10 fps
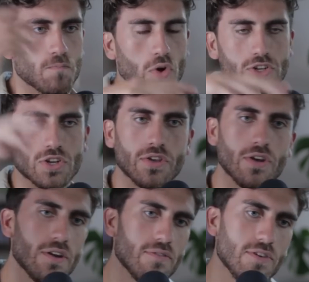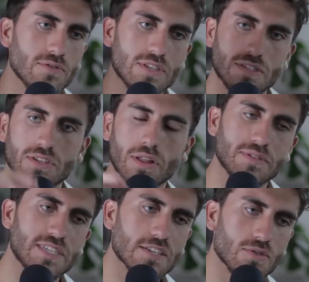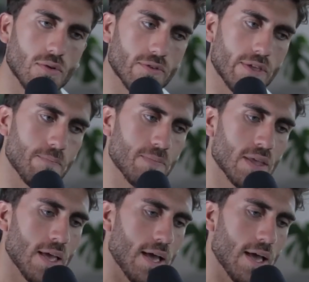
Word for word: watch all their interviews, they still obsess over them.